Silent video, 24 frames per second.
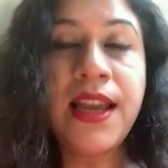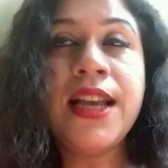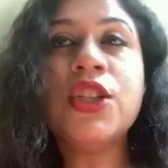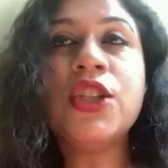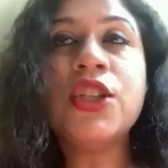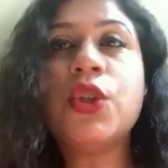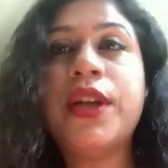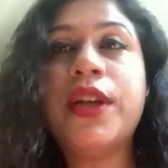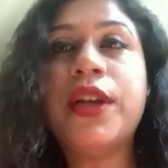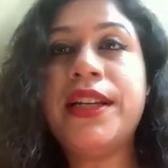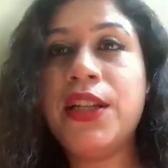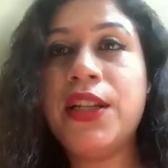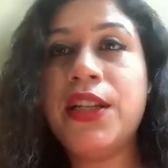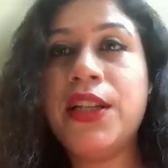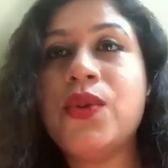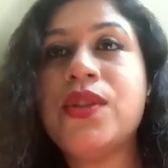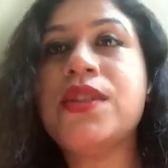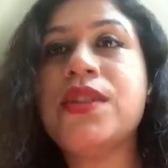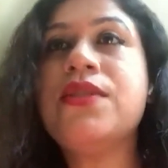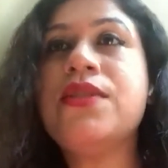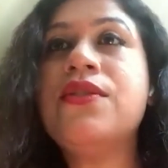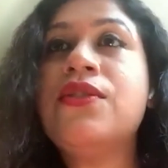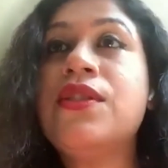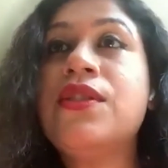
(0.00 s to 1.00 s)
So it
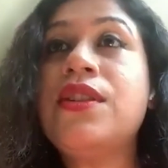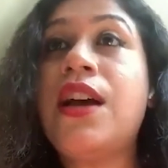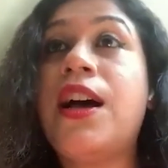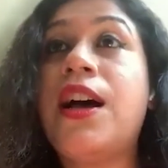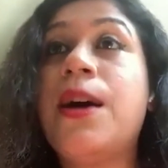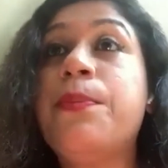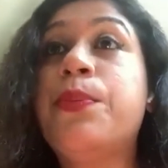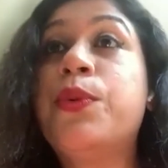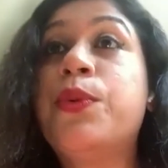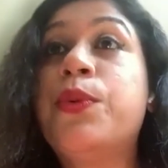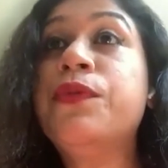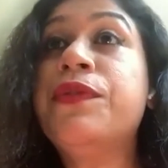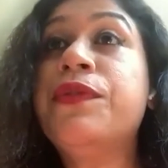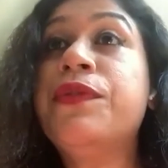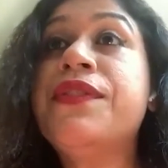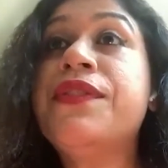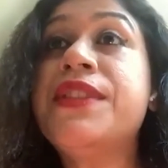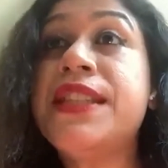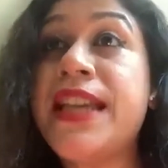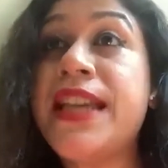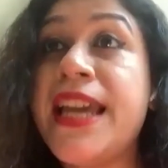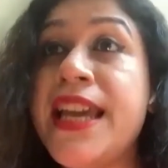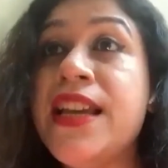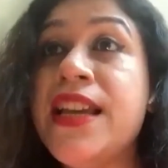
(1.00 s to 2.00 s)
uses a proof of
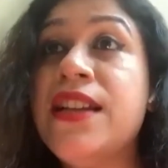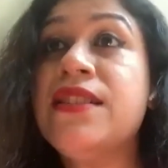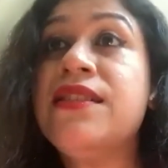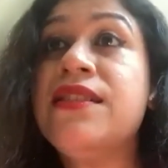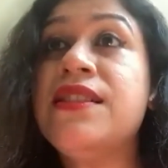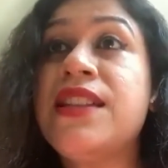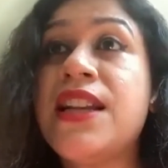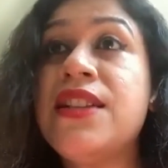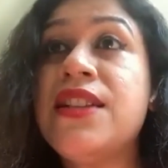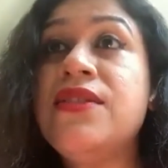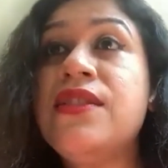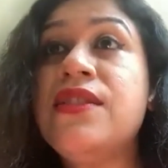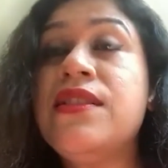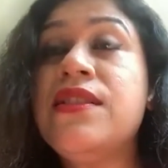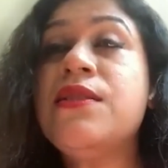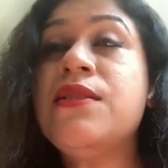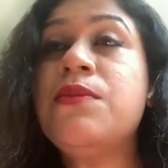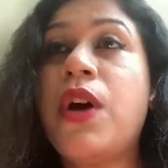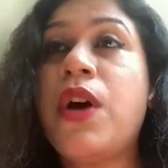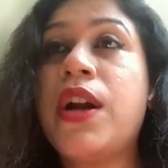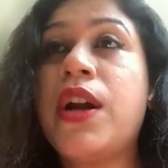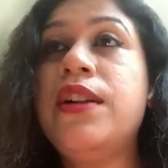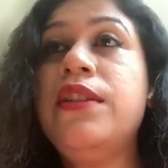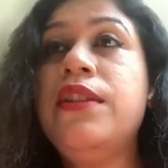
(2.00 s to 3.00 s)
stake consensus
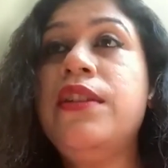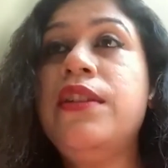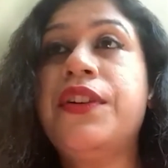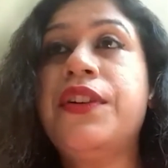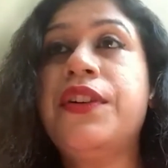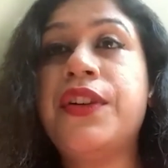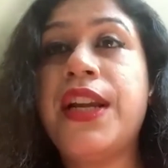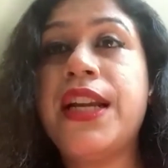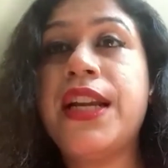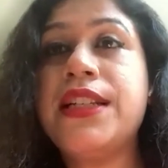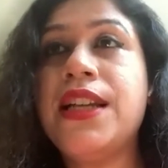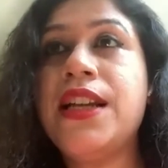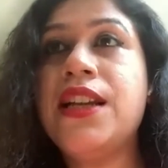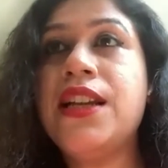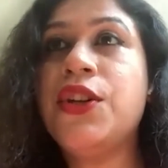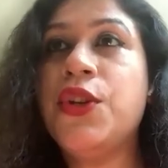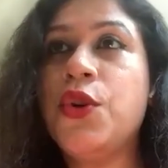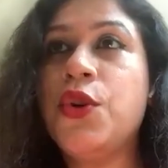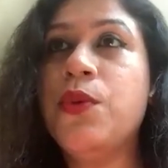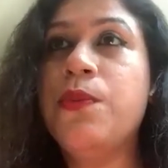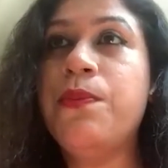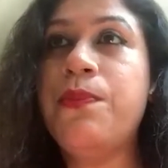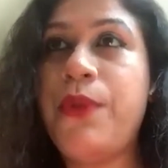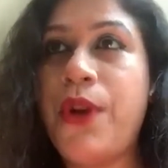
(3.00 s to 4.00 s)
model for creating
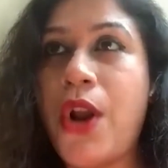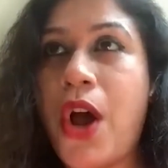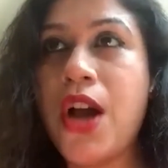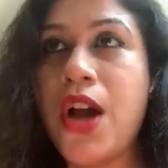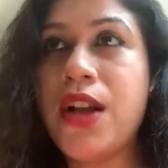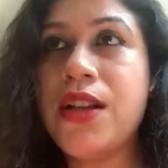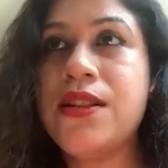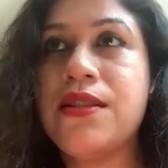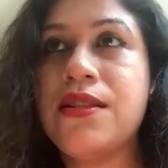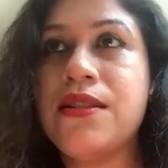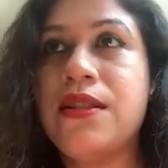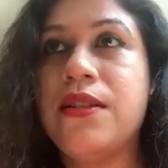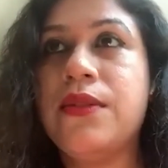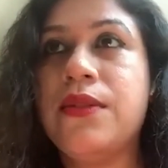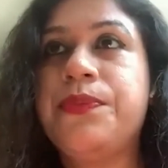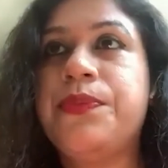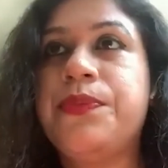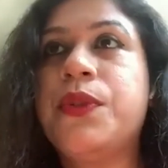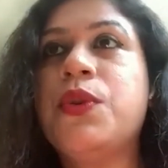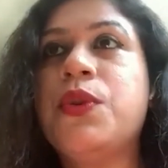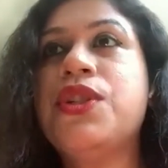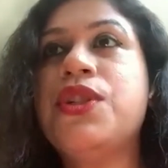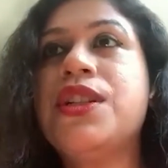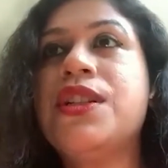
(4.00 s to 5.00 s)
new blocks,
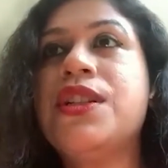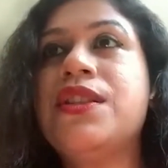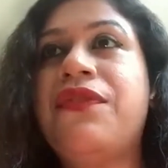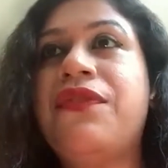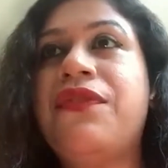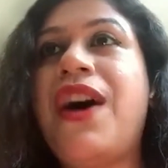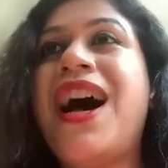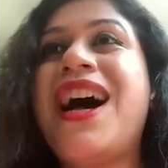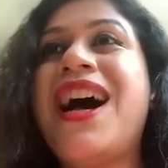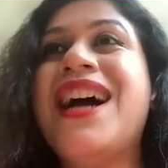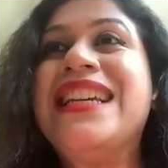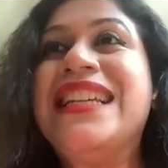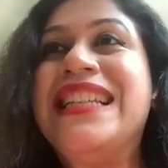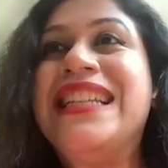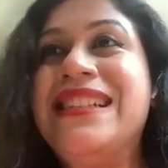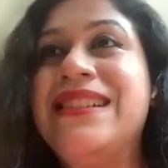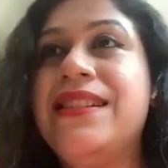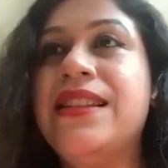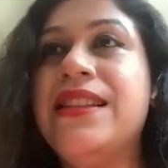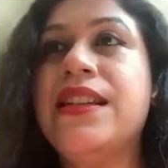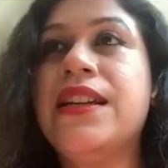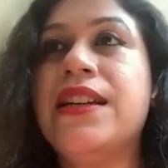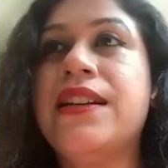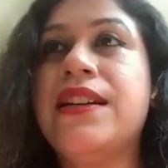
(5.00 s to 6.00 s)
which is far
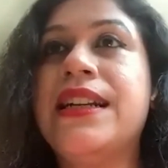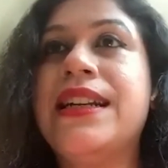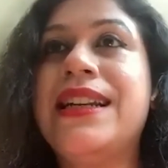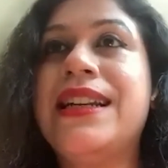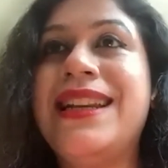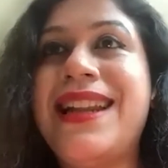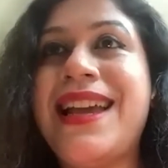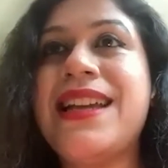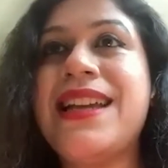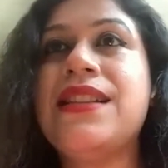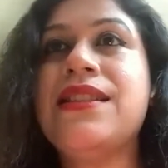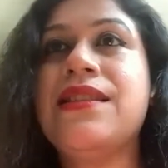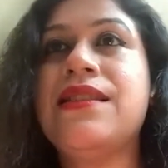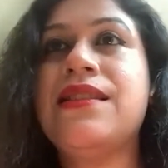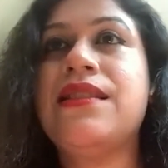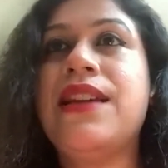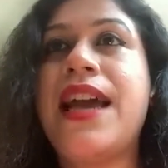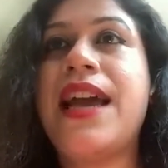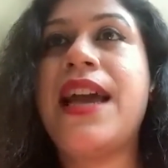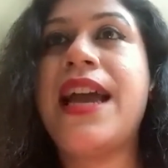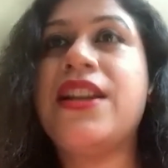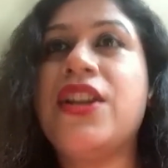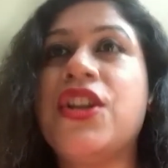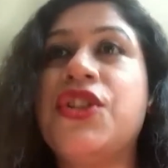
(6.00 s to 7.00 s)
easier and less
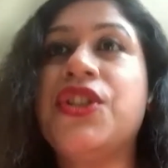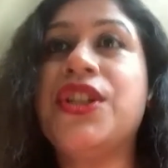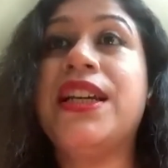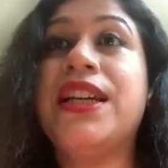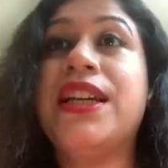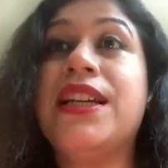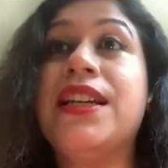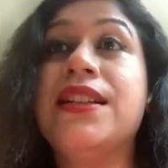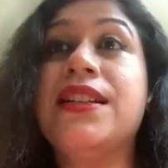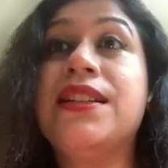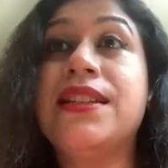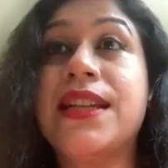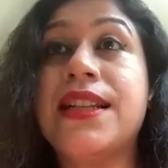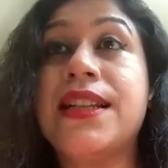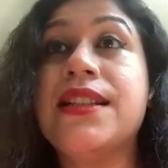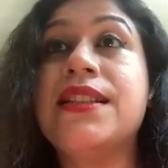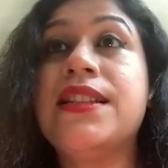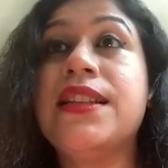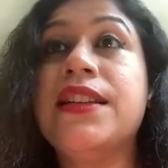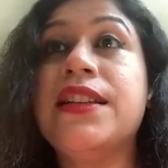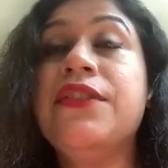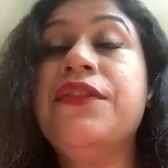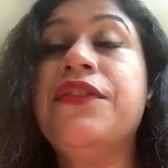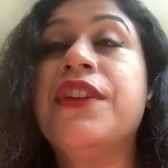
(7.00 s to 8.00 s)
energy
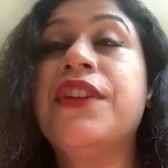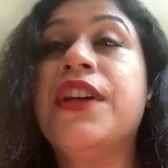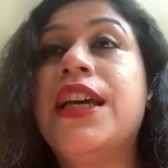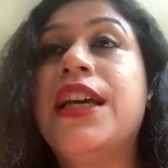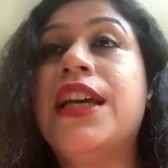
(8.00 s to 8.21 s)
intensive